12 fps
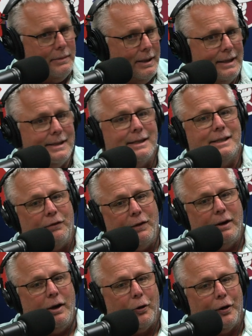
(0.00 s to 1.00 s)
it's a
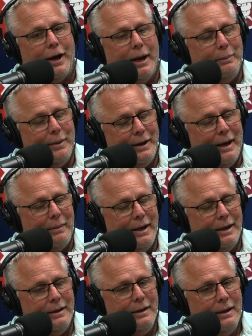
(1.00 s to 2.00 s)
different hurricane, but I
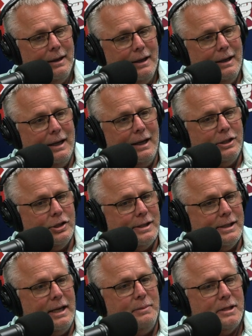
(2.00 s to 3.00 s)
mean, it
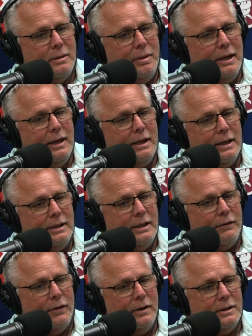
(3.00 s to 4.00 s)
just seems to be a
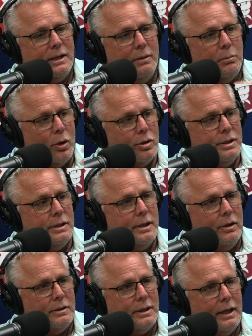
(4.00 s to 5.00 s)
different
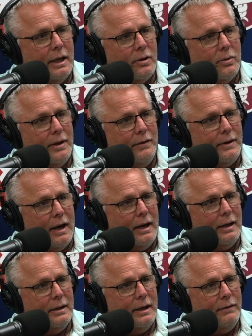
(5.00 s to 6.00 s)
emergency altogether. They've
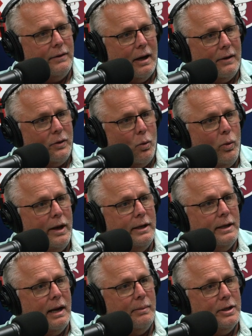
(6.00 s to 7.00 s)
got they've got the
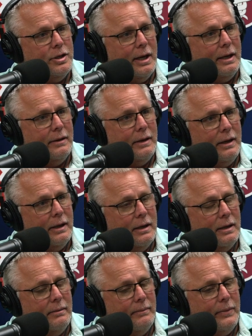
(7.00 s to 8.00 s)
wind damage and the
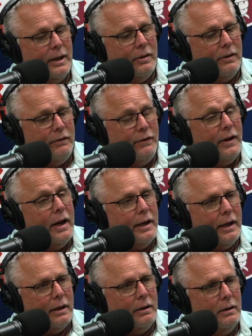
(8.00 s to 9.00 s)
um, and the
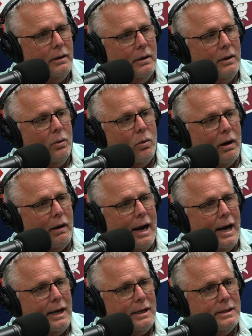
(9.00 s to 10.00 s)
flooding,
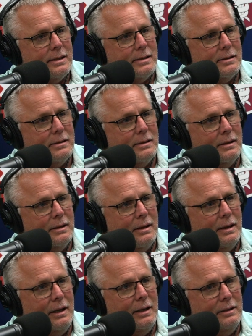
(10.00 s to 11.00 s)
whereas
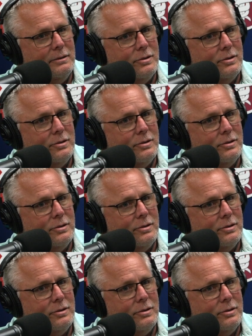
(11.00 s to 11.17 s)
the